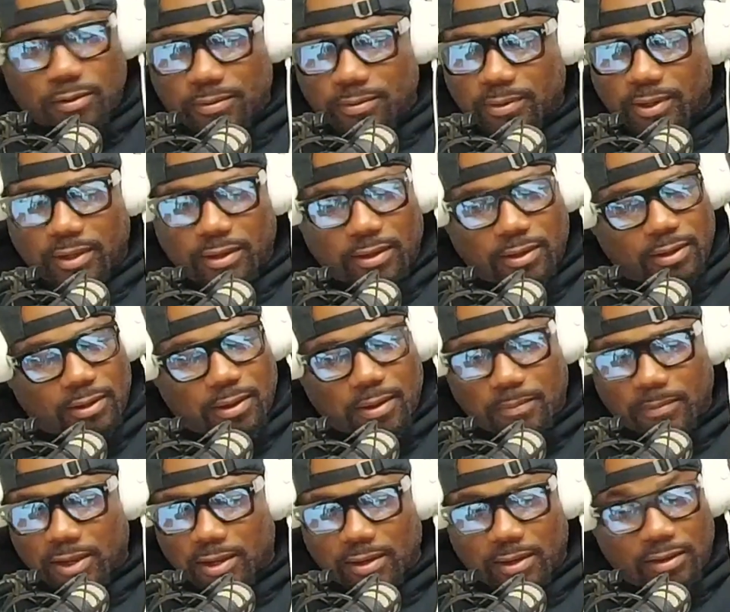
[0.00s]

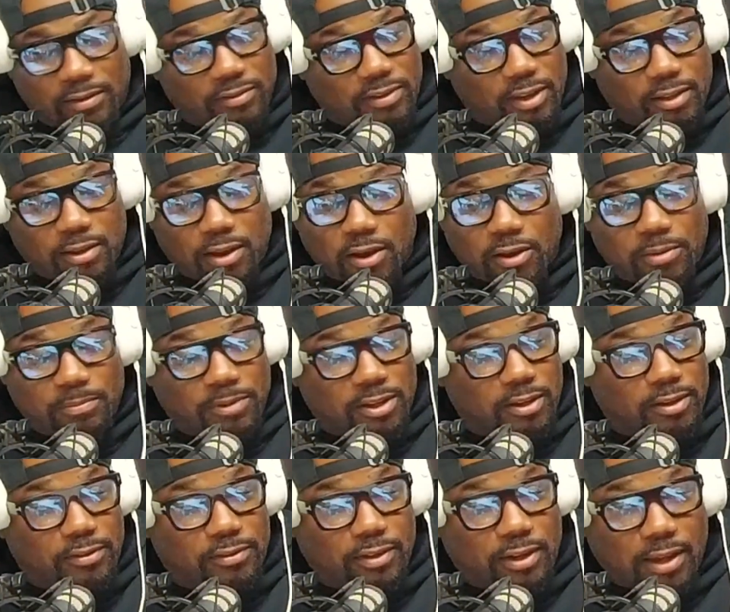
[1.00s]
He sent all them
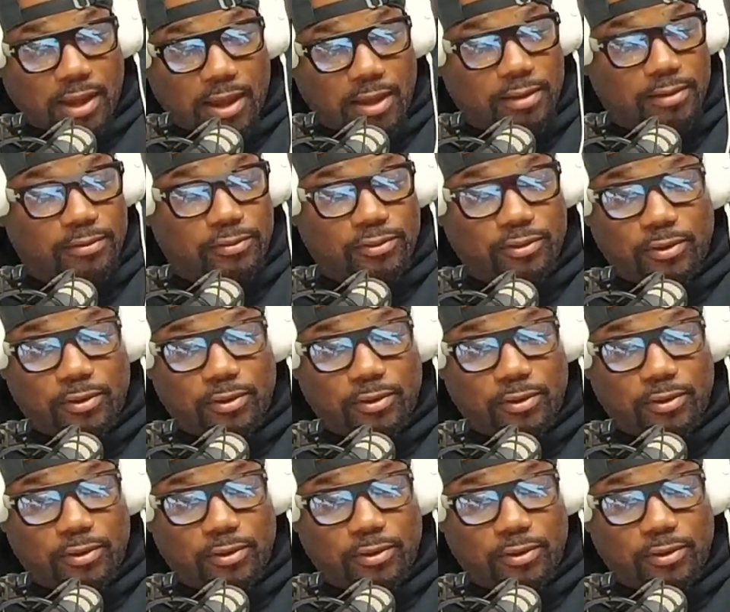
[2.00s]
kids to college.